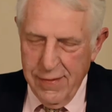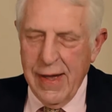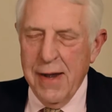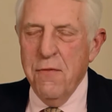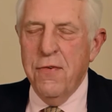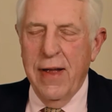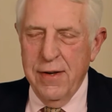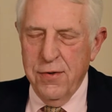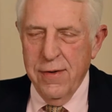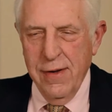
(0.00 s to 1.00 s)
kind of
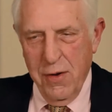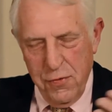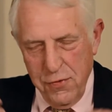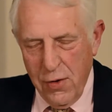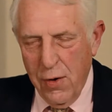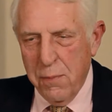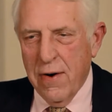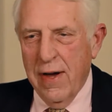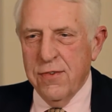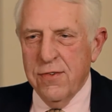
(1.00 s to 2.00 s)
vent, go through the whole
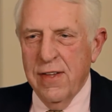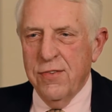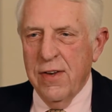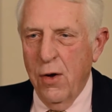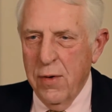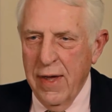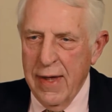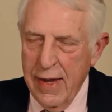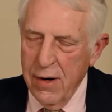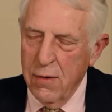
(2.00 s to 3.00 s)
process, and I said,
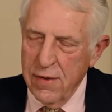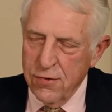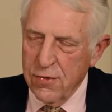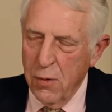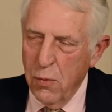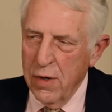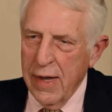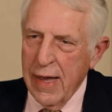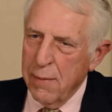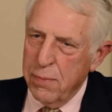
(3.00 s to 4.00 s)
okay, here, let's start
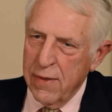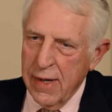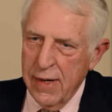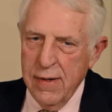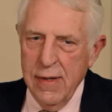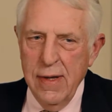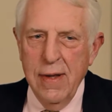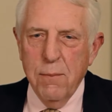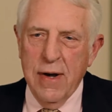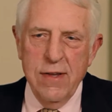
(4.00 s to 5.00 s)
working out a plan.
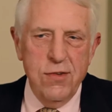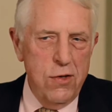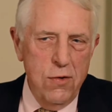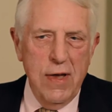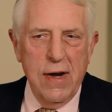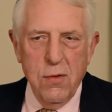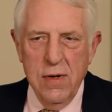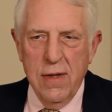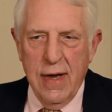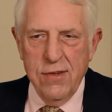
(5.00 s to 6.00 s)
But I said, you've got to
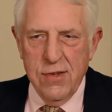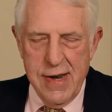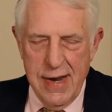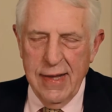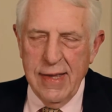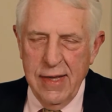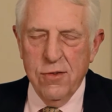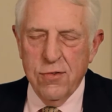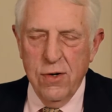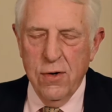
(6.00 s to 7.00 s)
realize and not
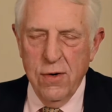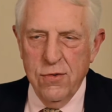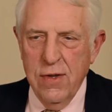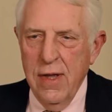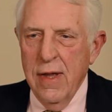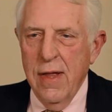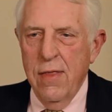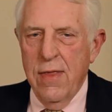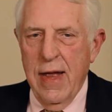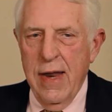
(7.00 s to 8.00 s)
get discouraged
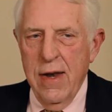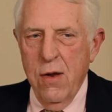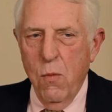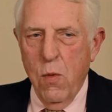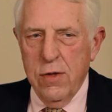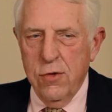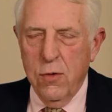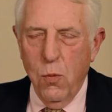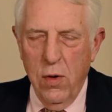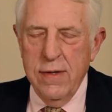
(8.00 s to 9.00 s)
that what
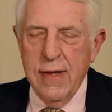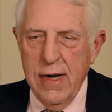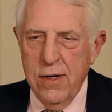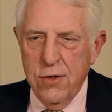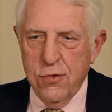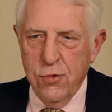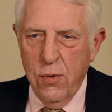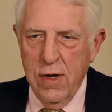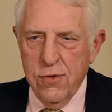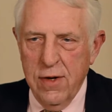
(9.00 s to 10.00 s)
took 1 day to
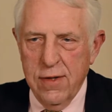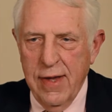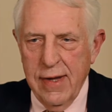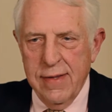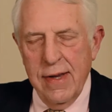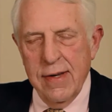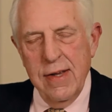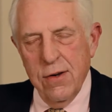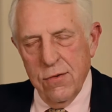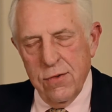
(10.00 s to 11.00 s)
destroy is going to take 10
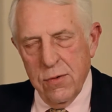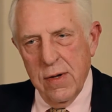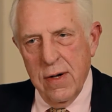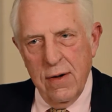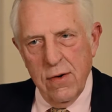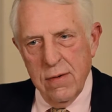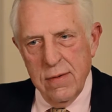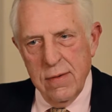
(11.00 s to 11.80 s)
years to recover.